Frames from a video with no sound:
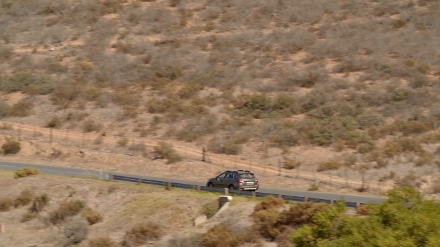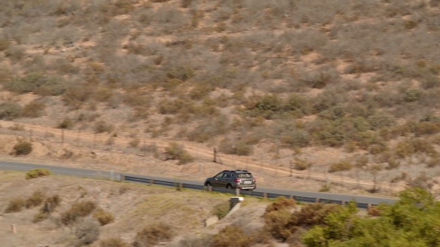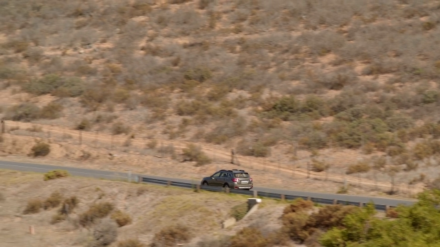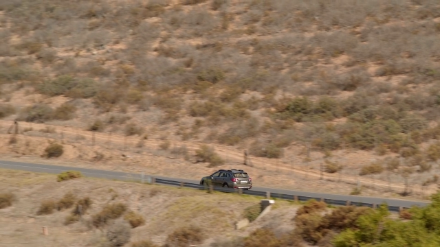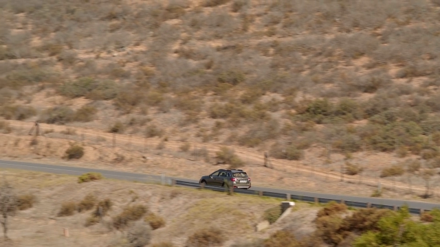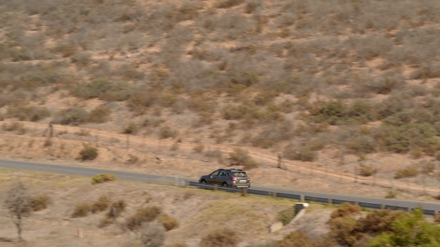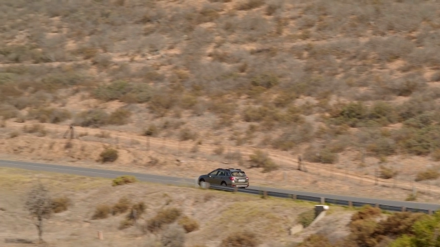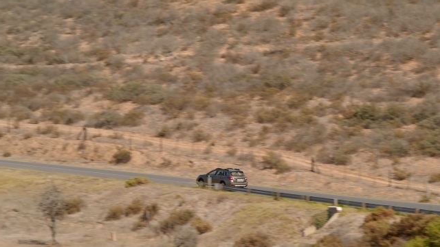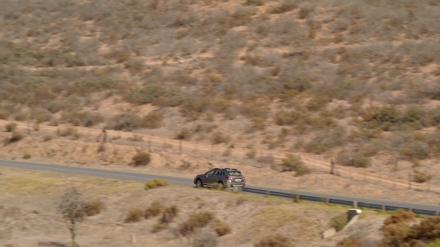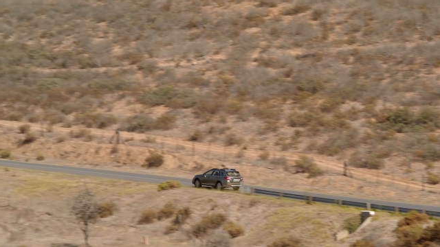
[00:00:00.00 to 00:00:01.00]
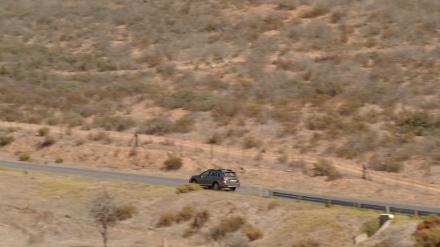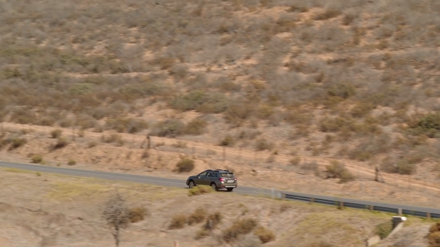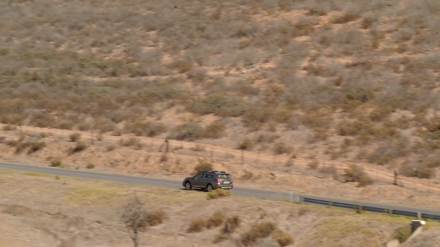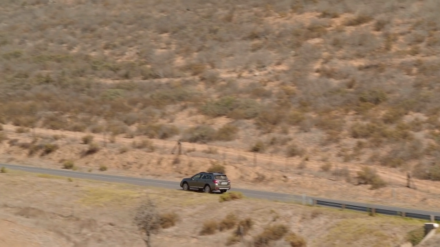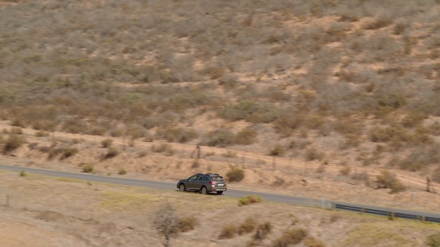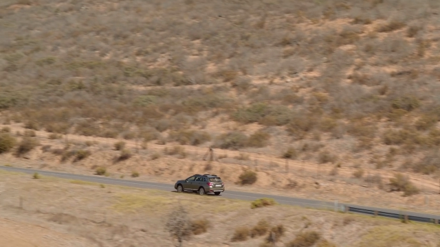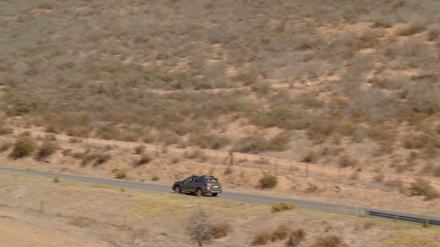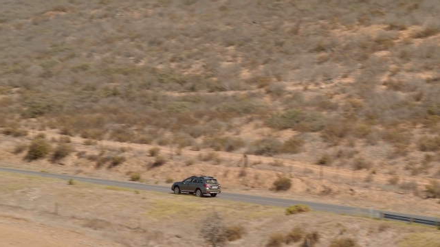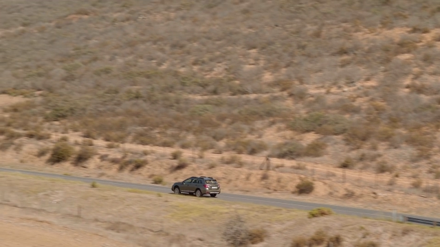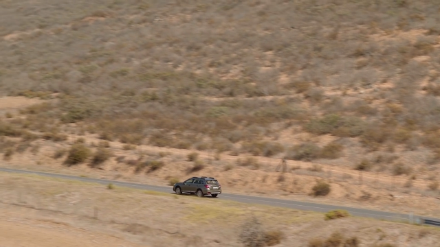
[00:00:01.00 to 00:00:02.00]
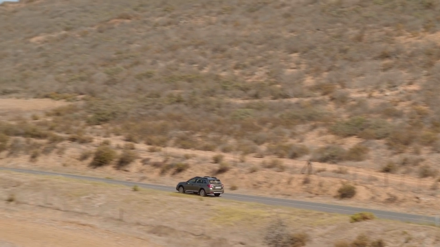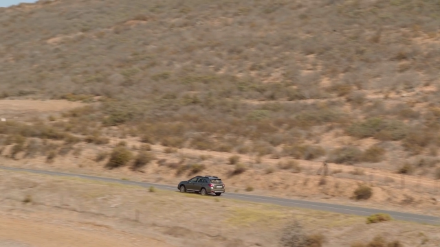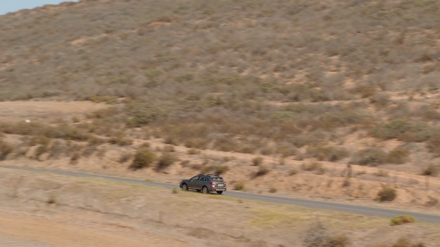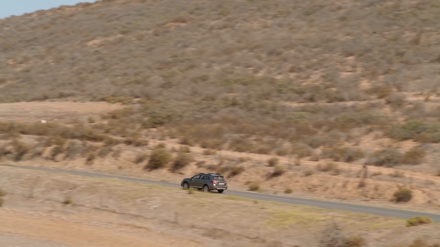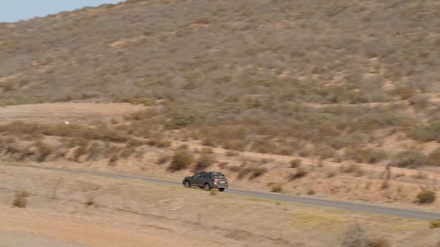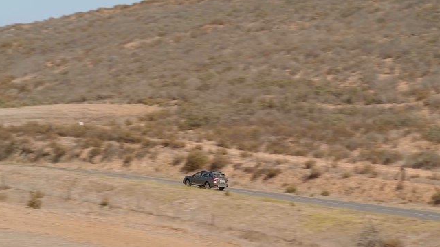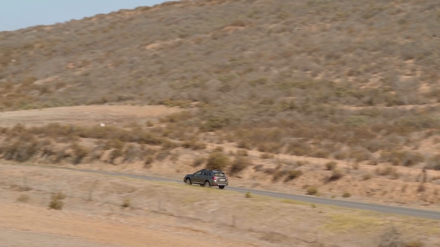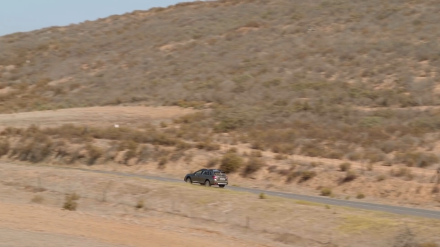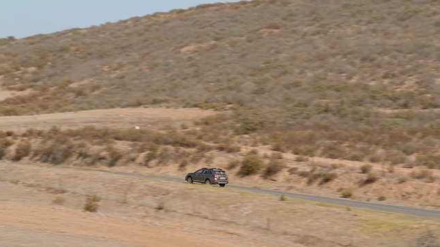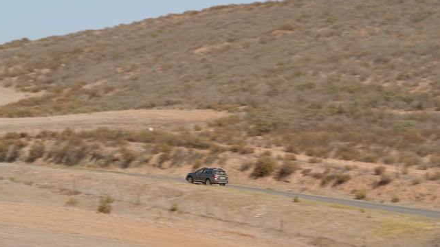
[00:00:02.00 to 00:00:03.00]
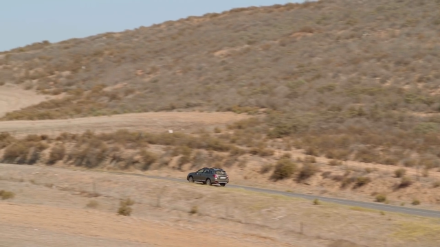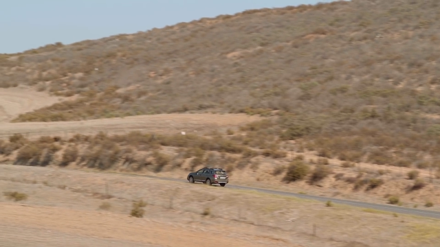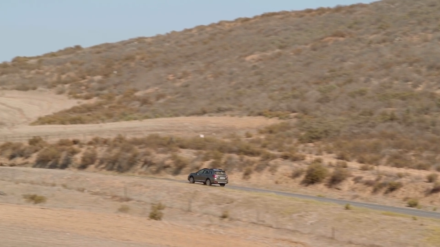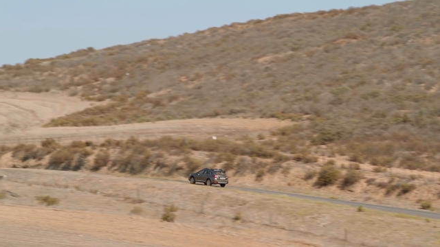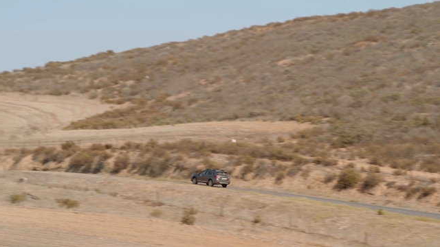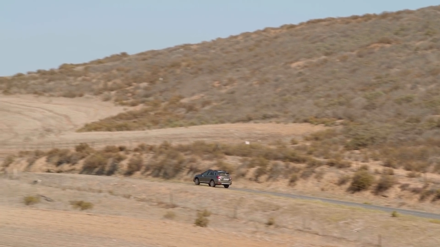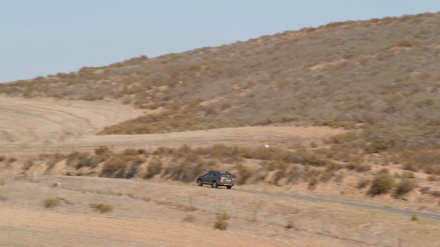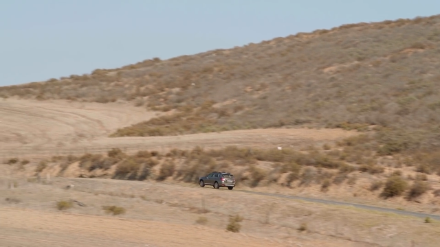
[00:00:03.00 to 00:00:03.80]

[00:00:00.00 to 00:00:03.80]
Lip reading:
Nobody's mouth can be seen.